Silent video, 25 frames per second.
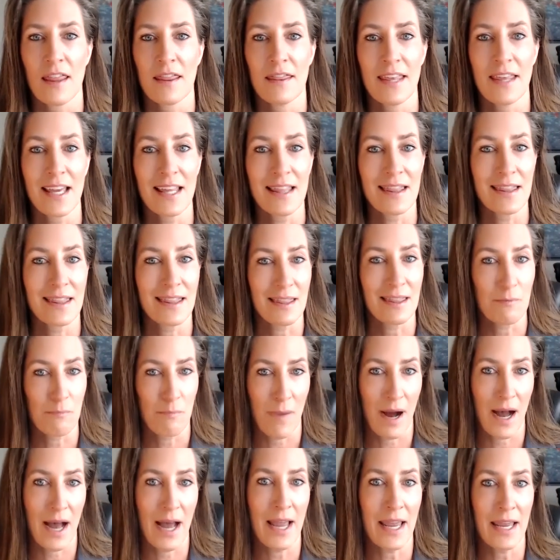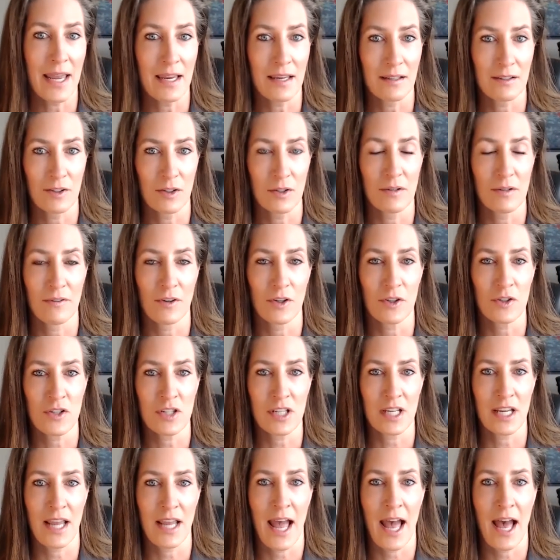that my
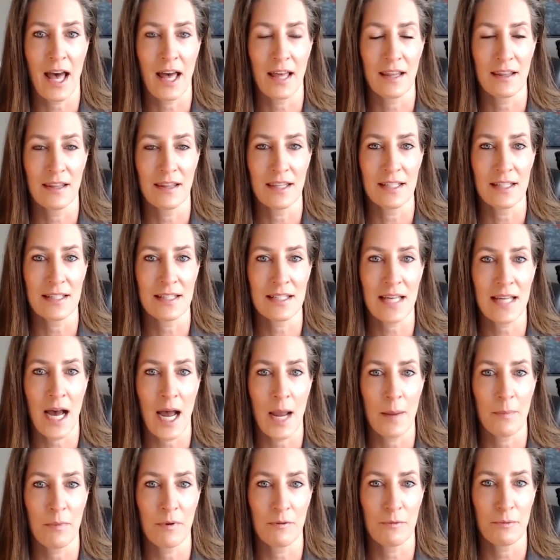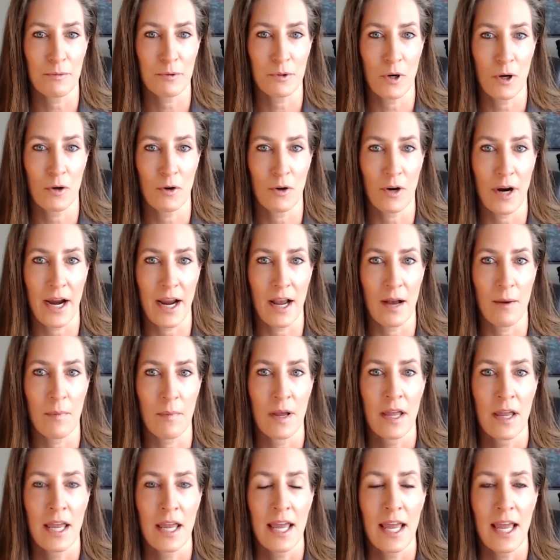university had this type of
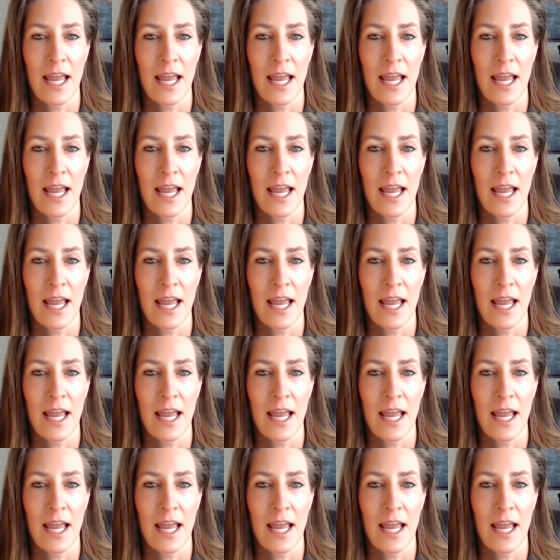program.